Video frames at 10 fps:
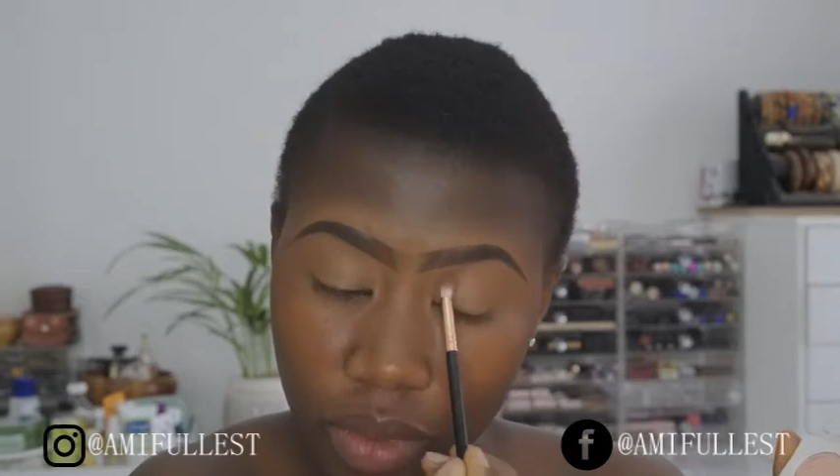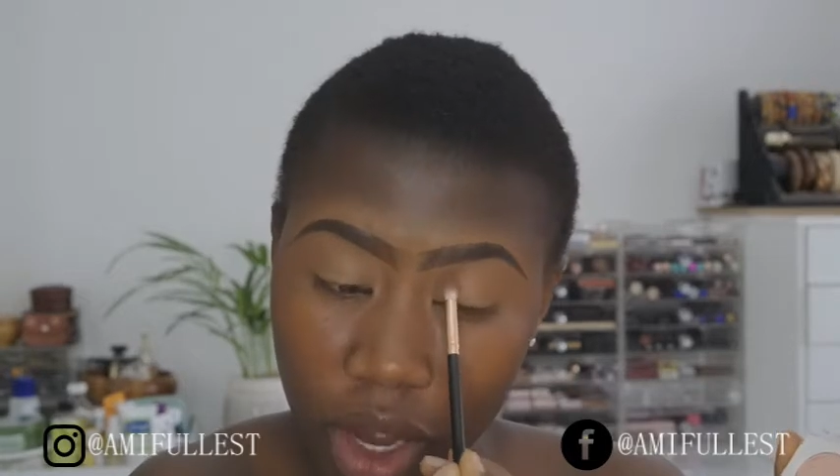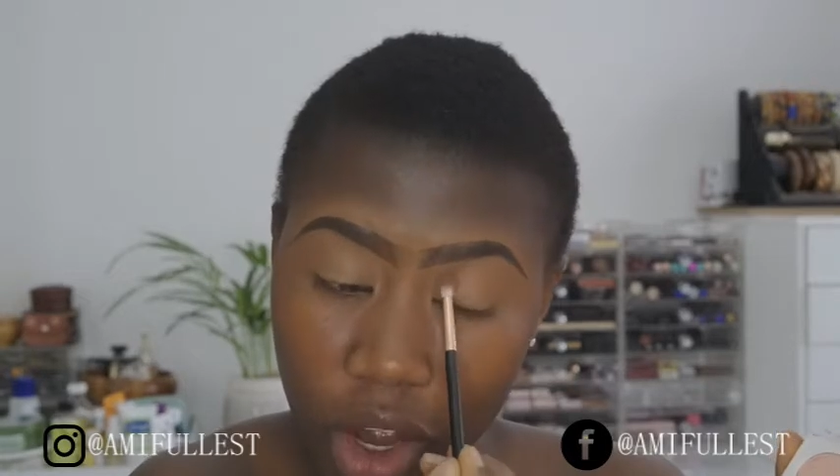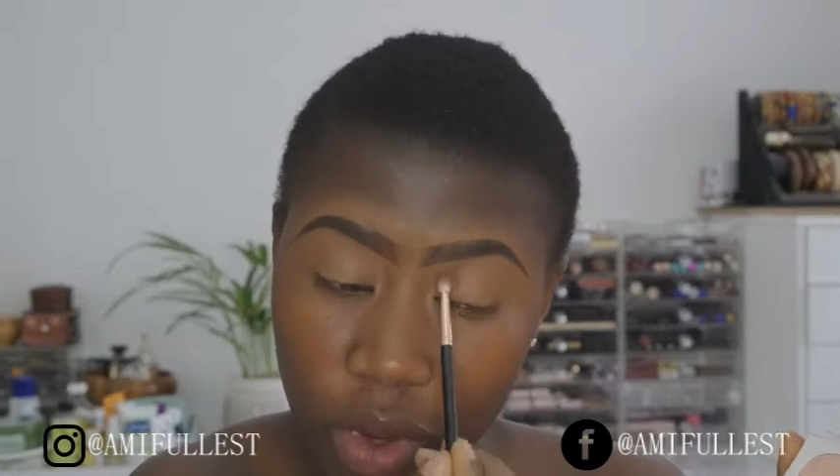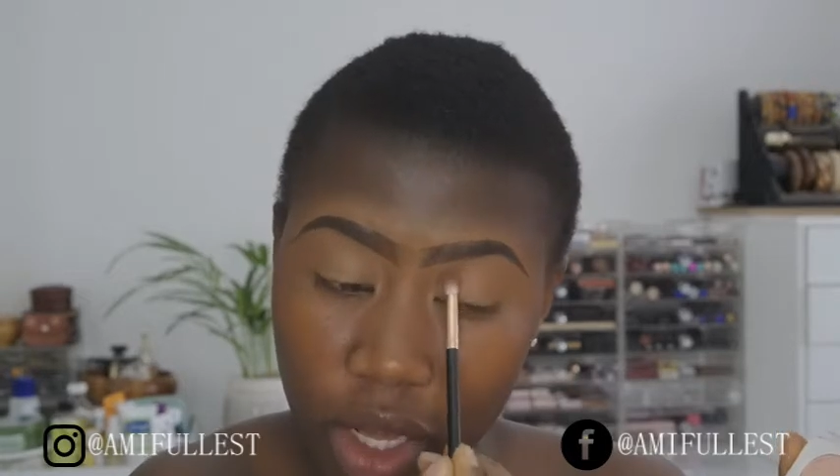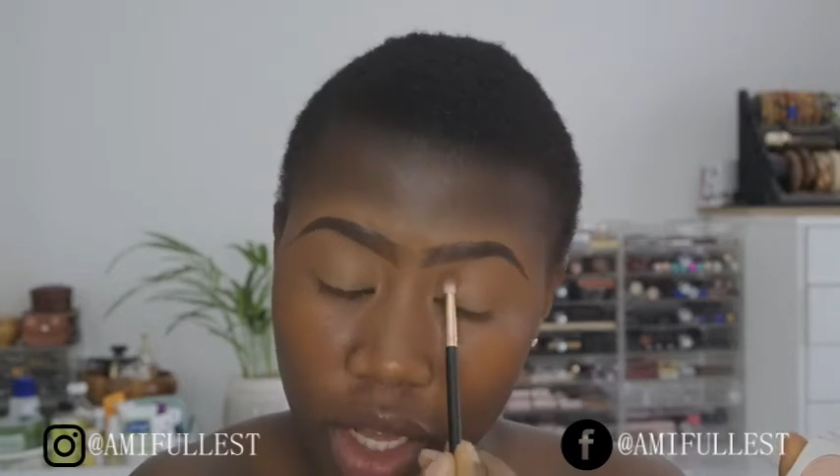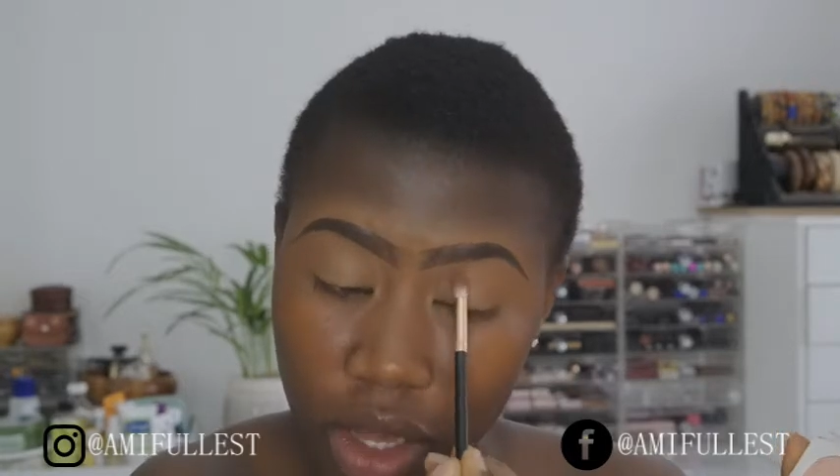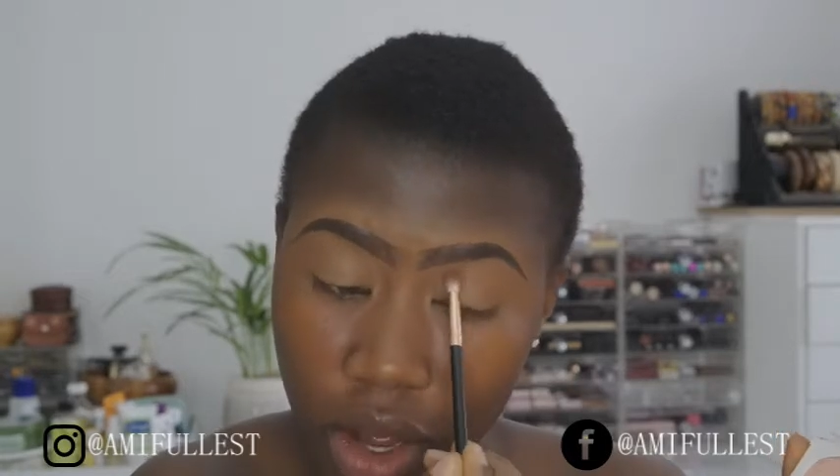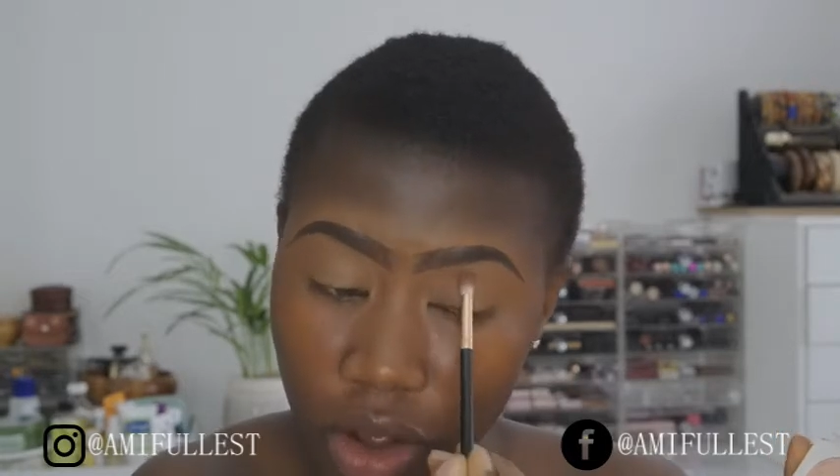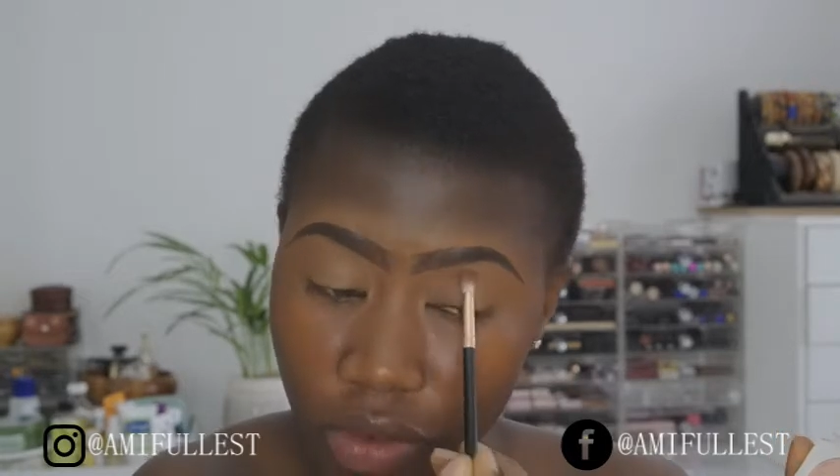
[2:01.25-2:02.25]
I really
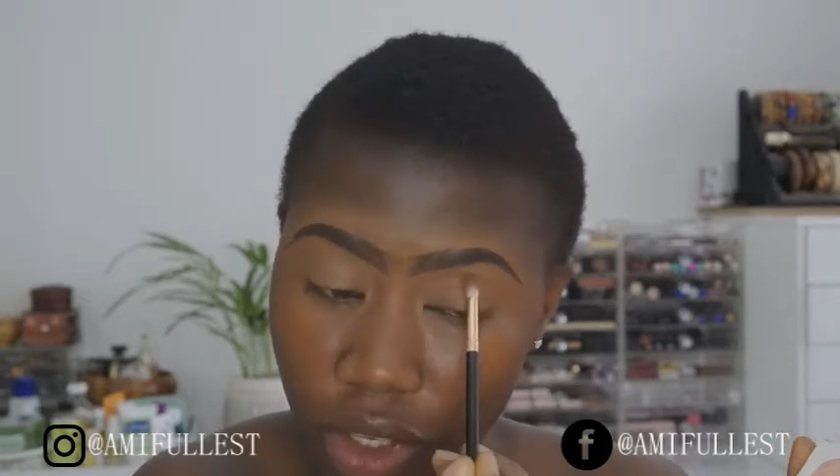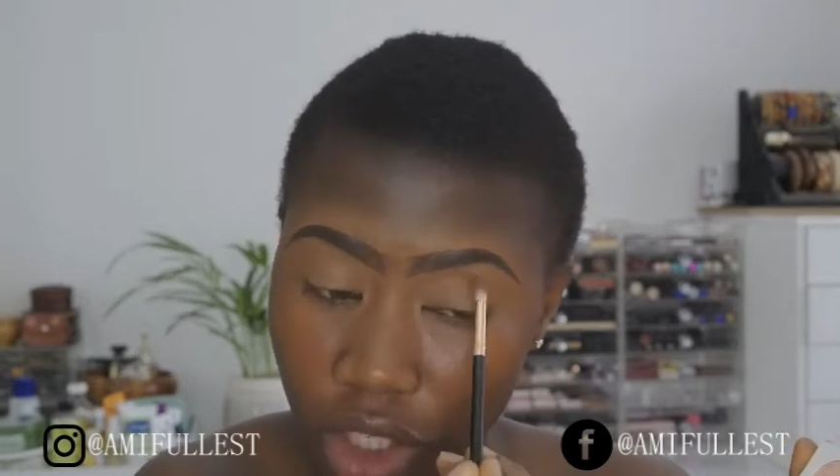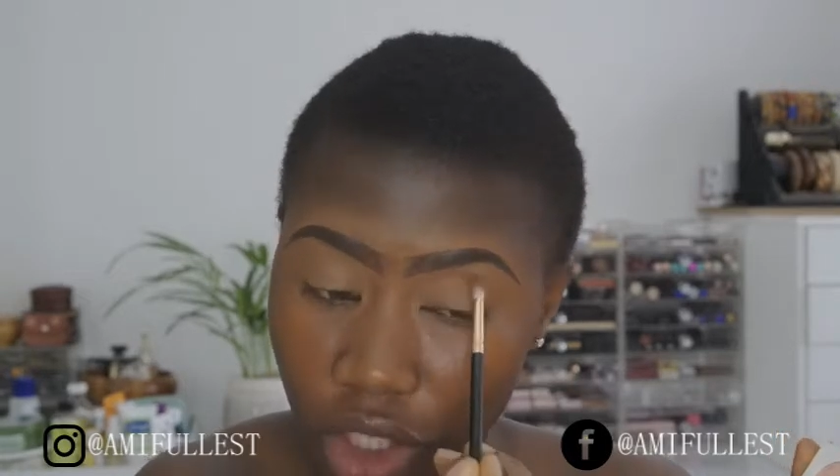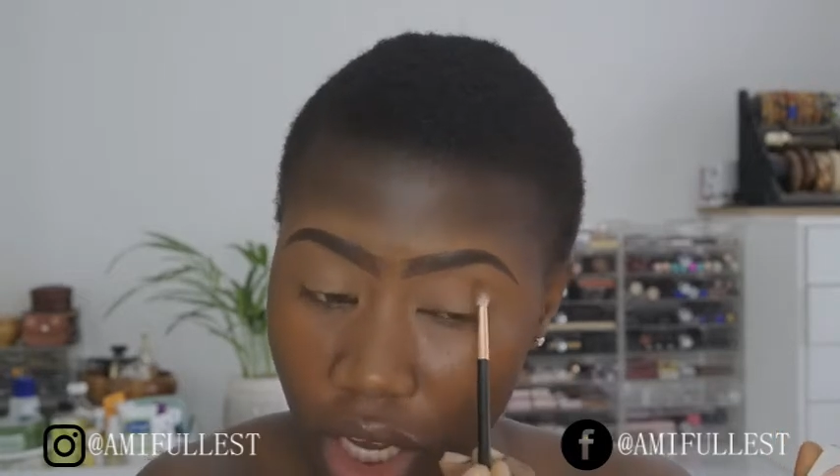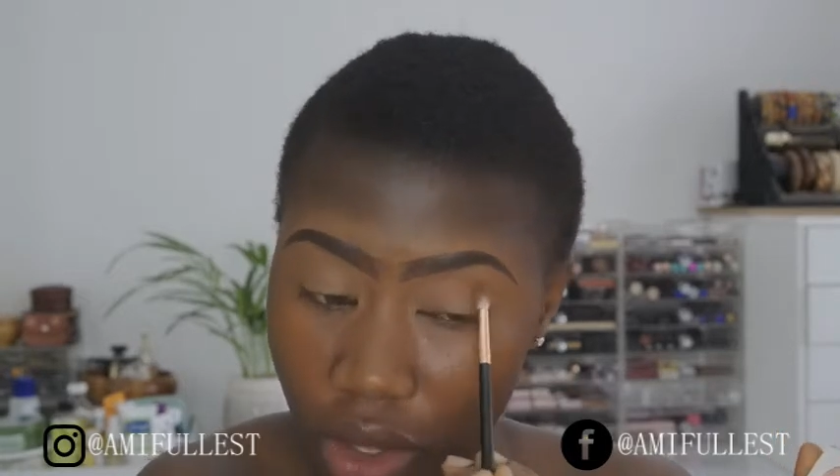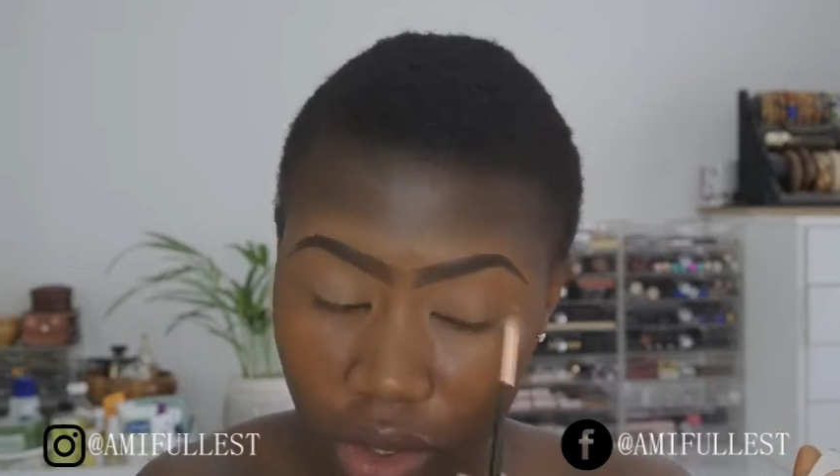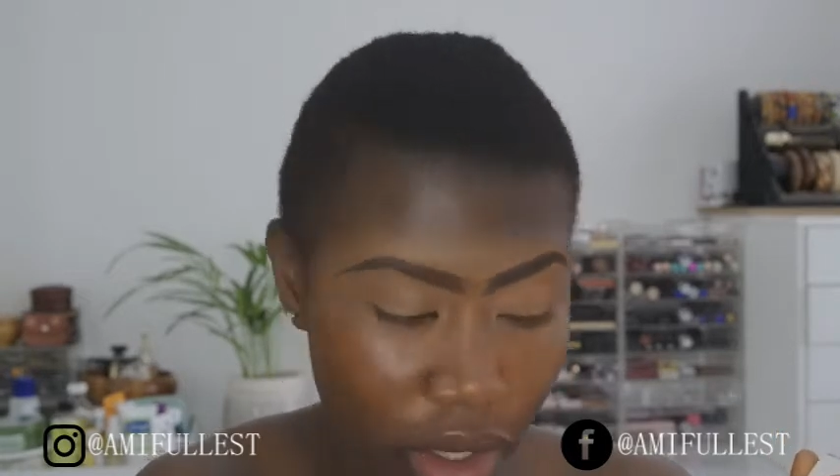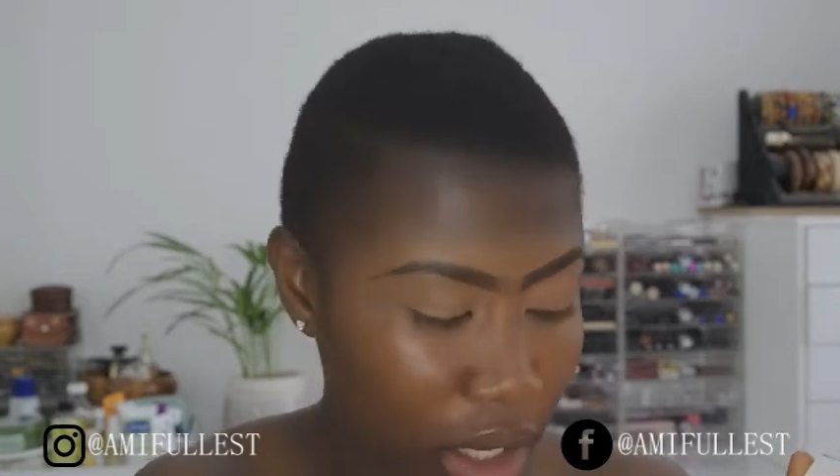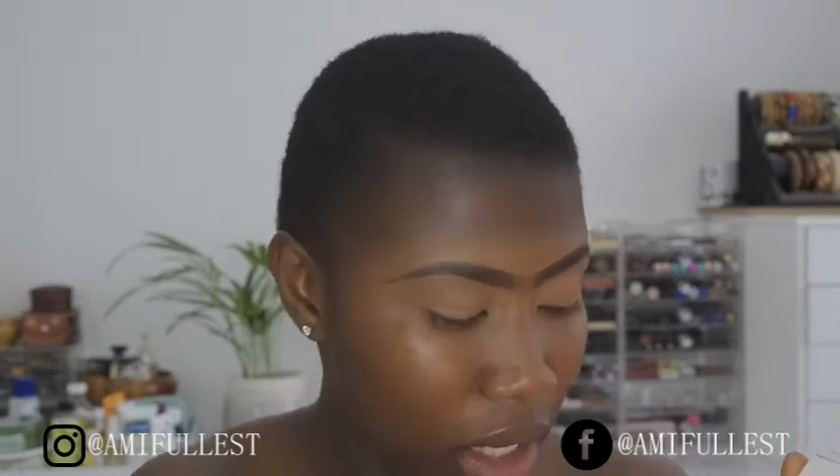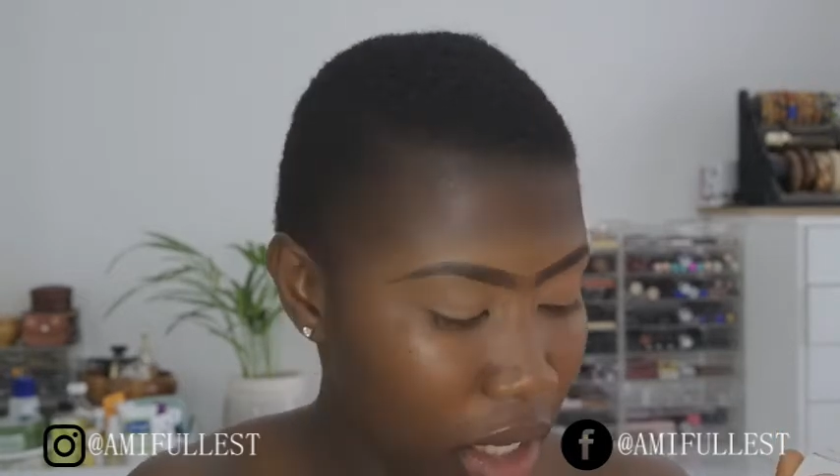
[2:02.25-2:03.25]
love this shadow.